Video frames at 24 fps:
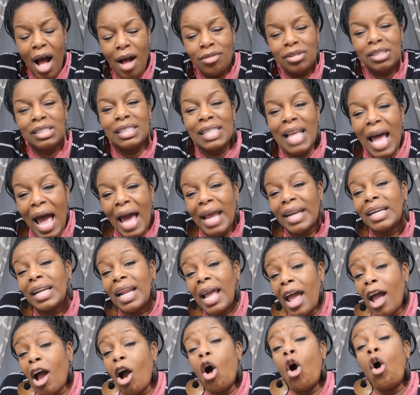overall, outside of
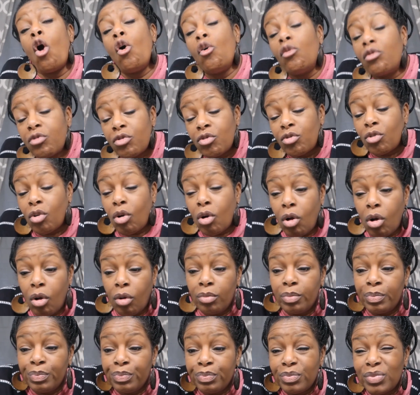that,
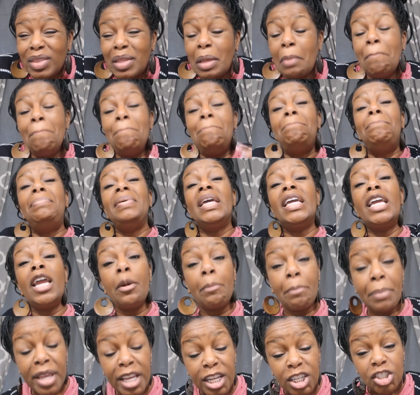overall, the
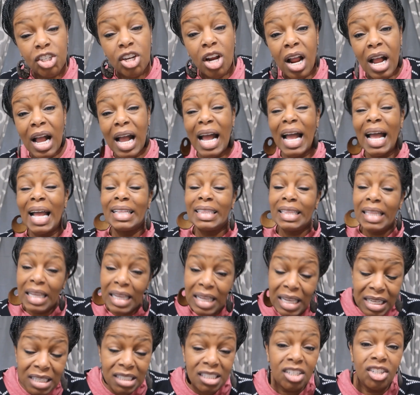bigger picture, I
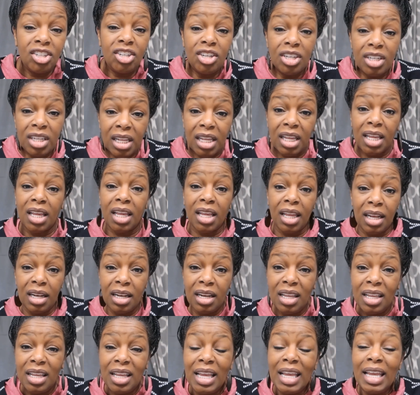think he's a good kid.
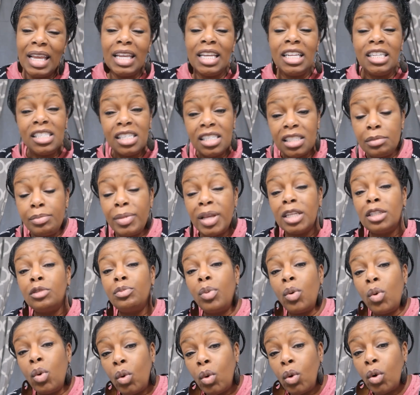He just makes
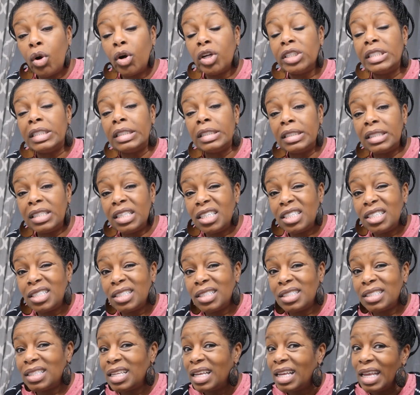poor
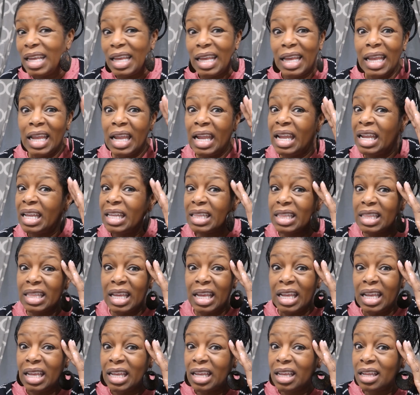decisions. He ain't
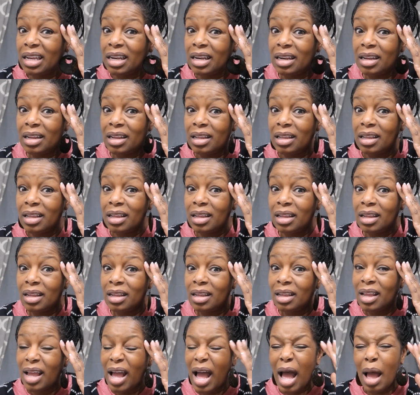thinking.
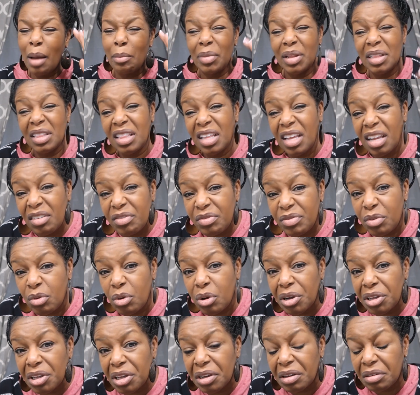I'ma think
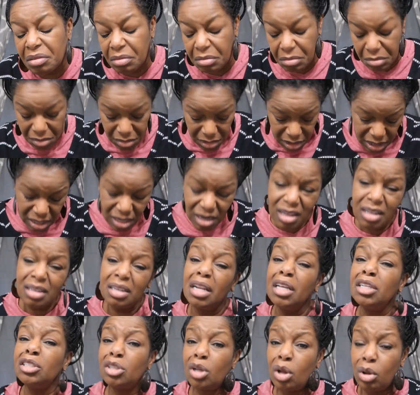for you.
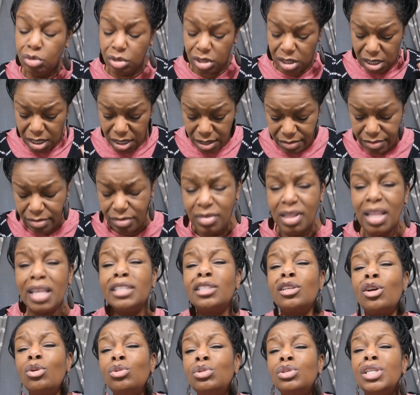Let's go see.
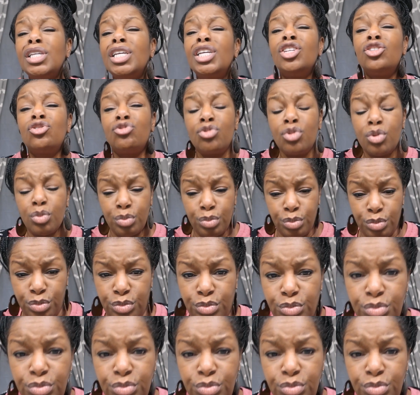Let's go see his mom